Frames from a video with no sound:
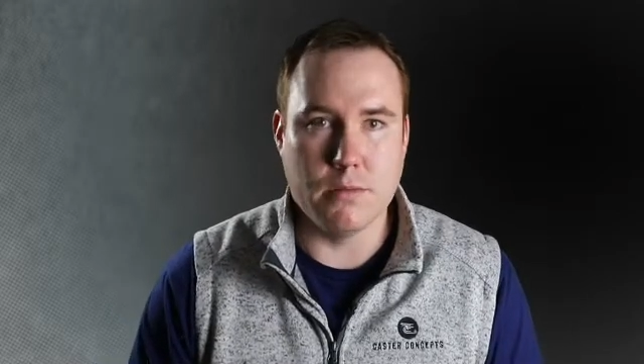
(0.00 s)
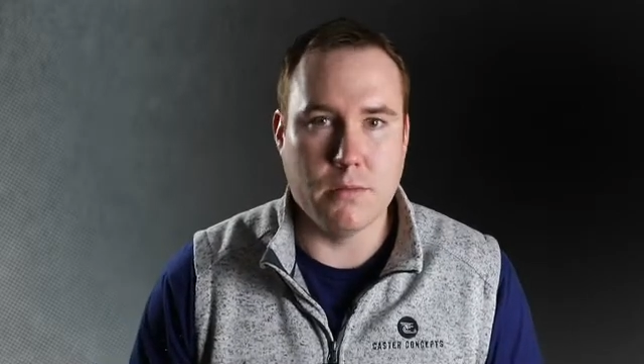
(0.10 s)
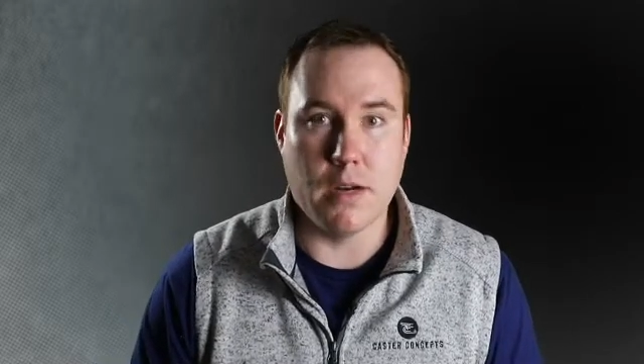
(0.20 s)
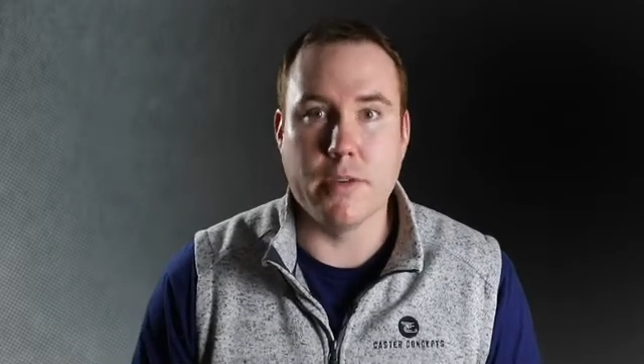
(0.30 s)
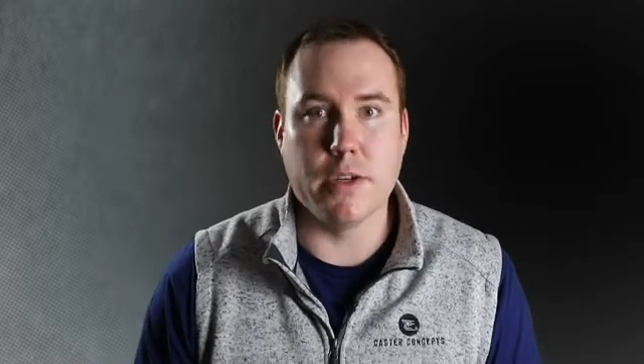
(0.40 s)

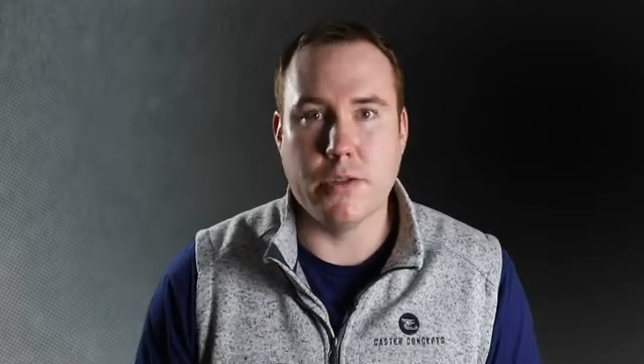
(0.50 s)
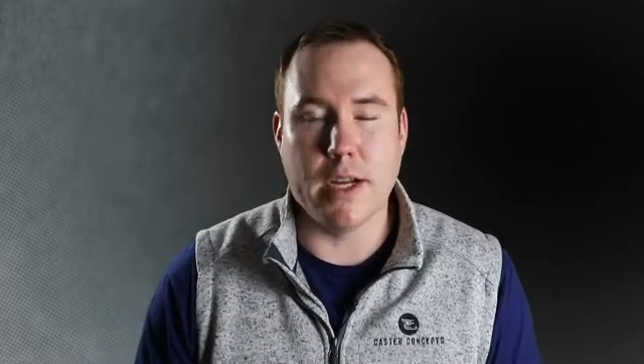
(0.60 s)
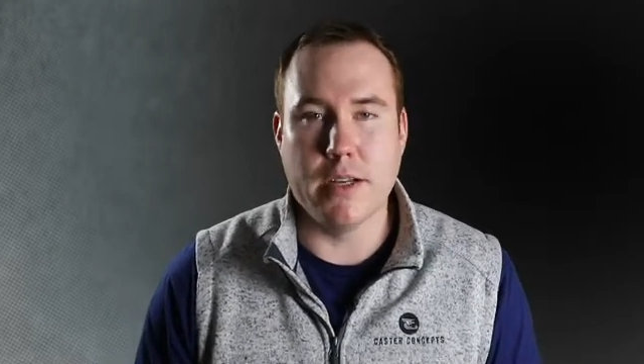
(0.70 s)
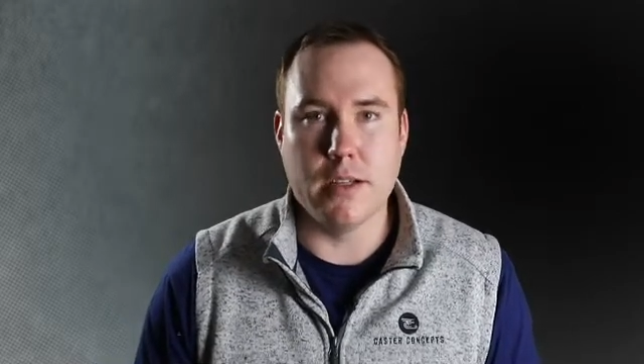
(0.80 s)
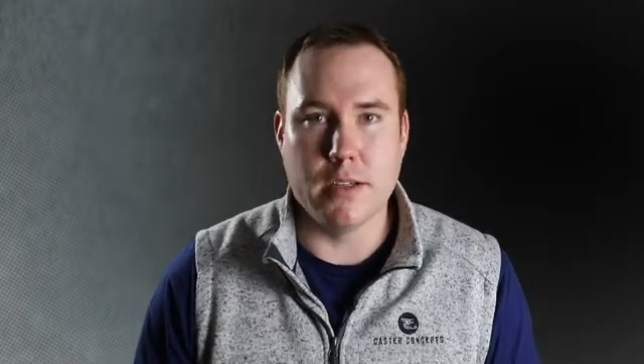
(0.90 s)
whatever you're
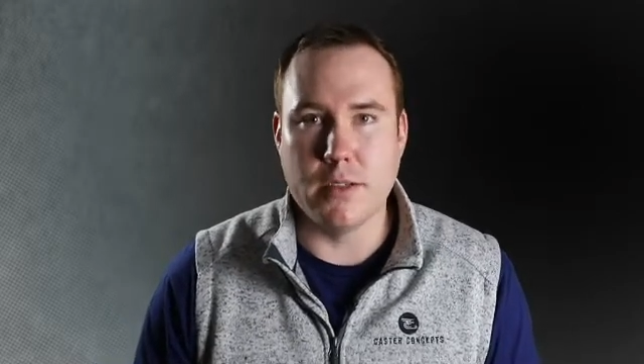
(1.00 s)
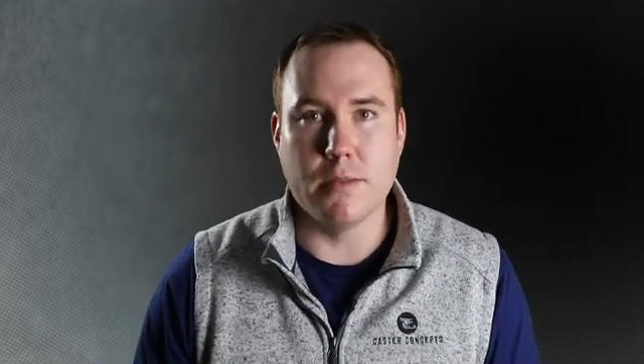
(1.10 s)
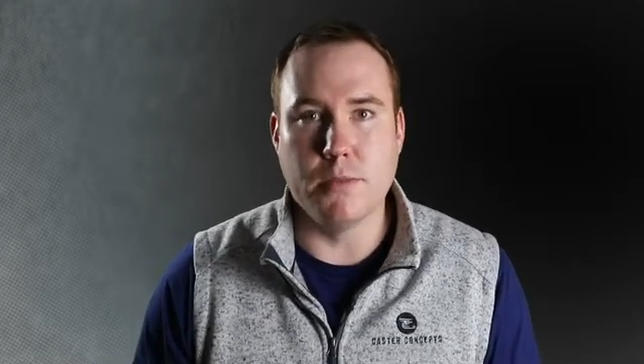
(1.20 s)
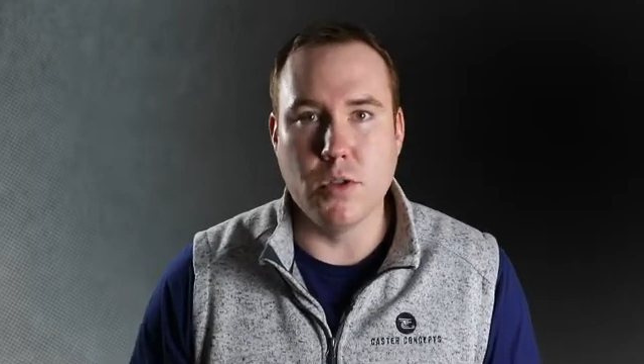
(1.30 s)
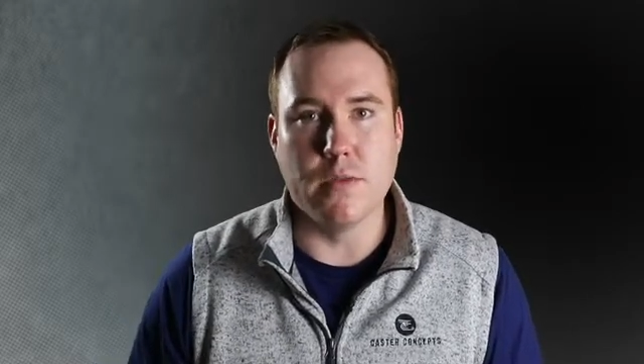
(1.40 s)
trying
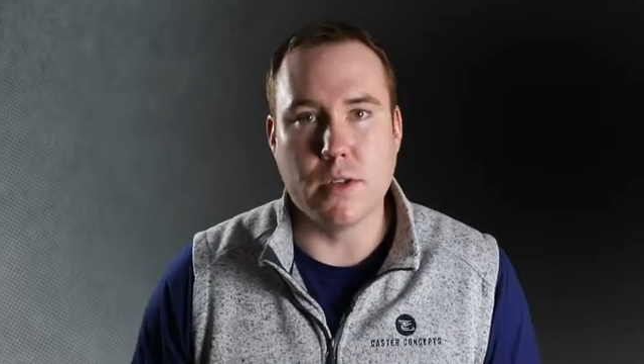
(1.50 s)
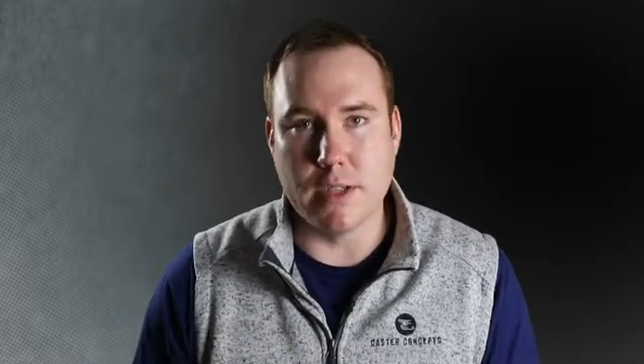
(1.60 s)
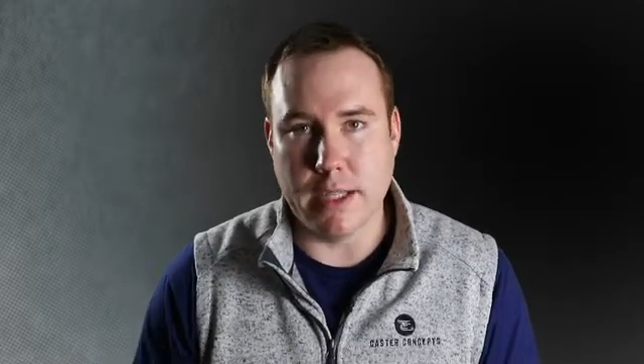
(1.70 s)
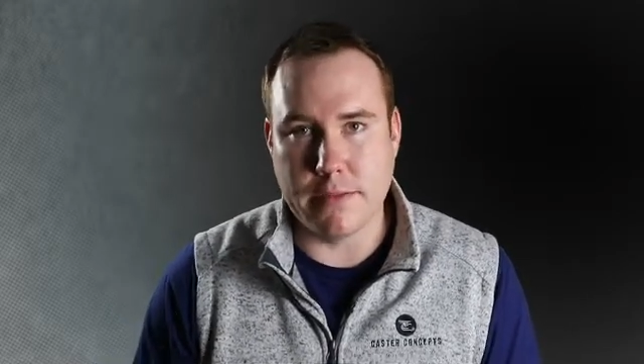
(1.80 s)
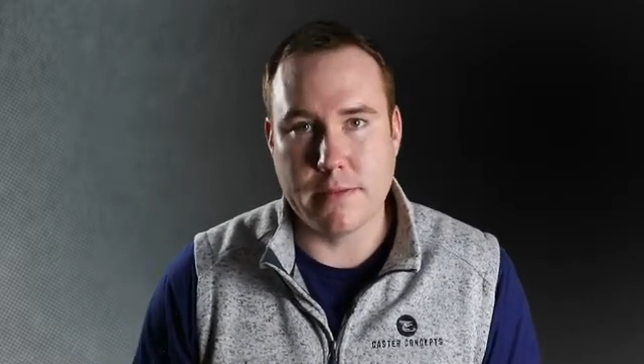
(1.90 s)
to move or
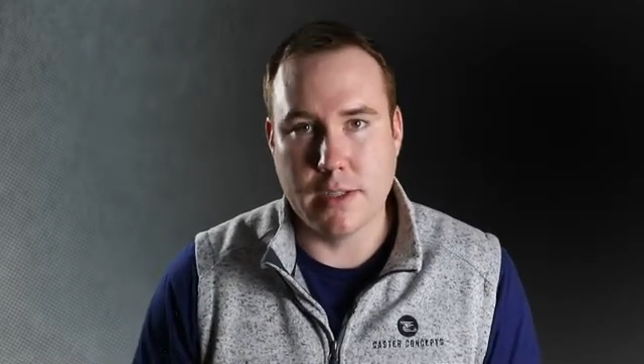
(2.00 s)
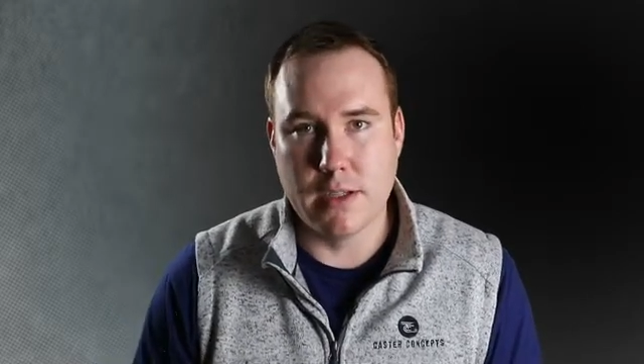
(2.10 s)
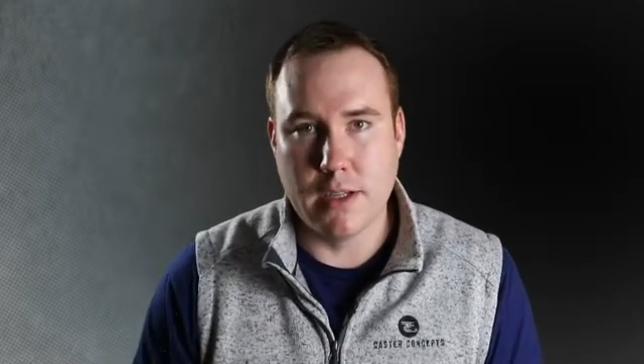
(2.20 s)
lift.